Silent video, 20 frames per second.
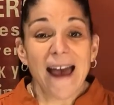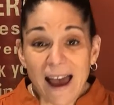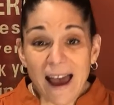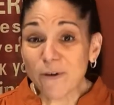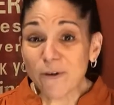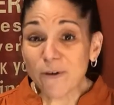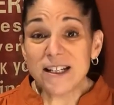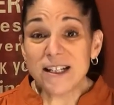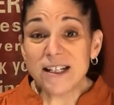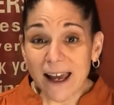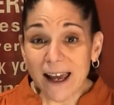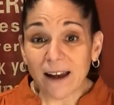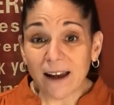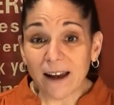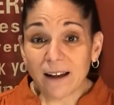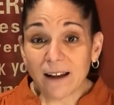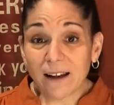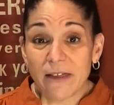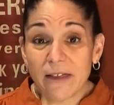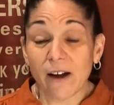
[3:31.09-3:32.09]
Every
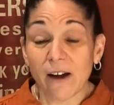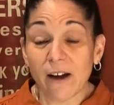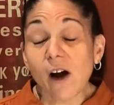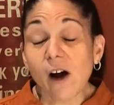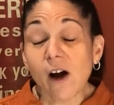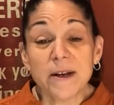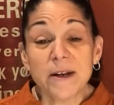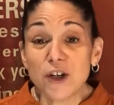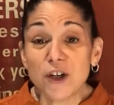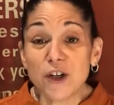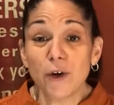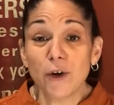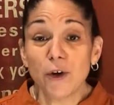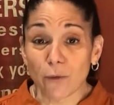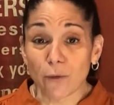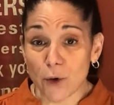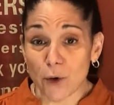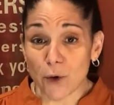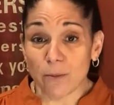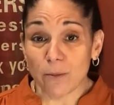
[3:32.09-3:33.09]
day, they'll come into
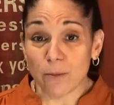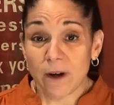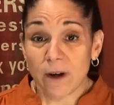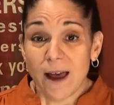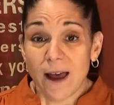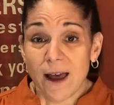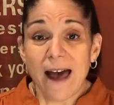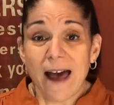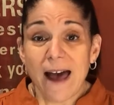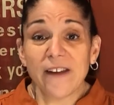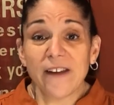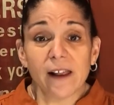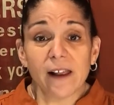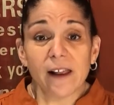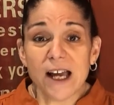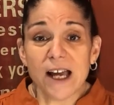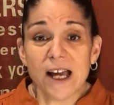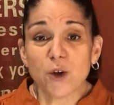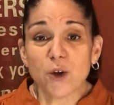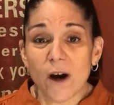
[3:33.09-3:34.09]
your room and they'll
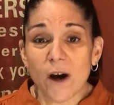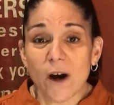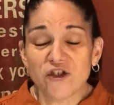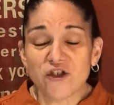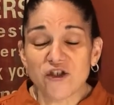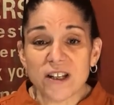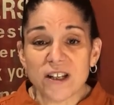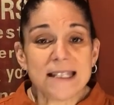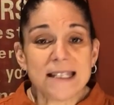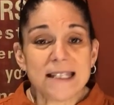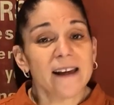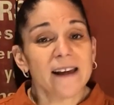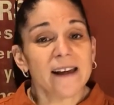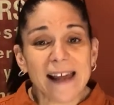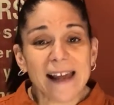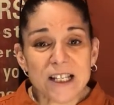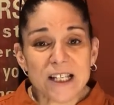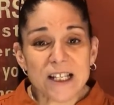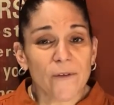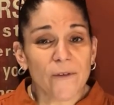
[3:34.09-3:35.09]
ask questions.
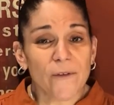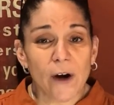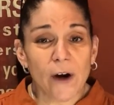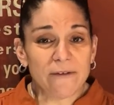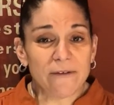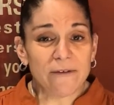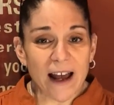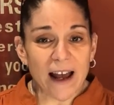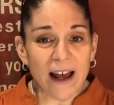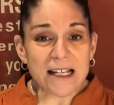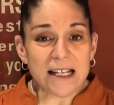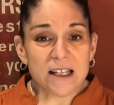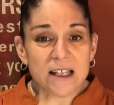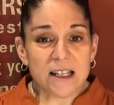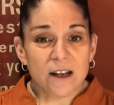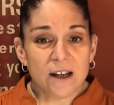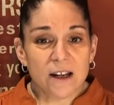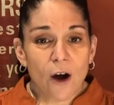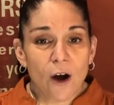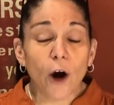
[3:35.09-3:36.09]
They'll ask for
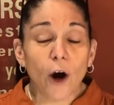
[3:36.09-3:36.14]
advice.